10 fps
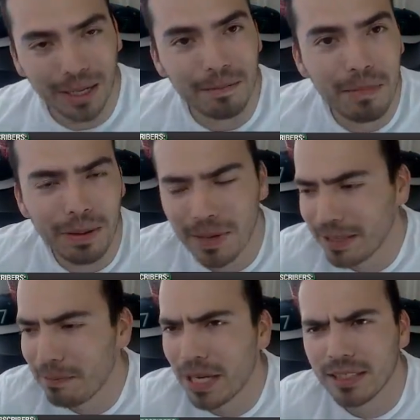made
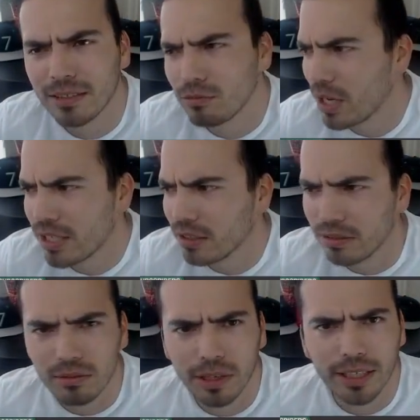the best racer
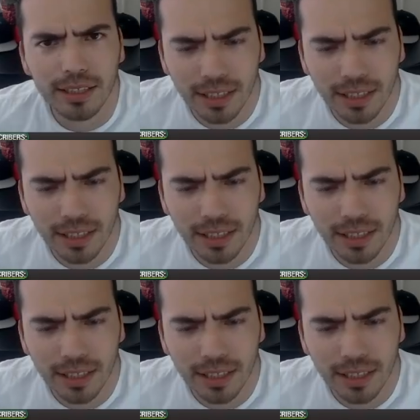win?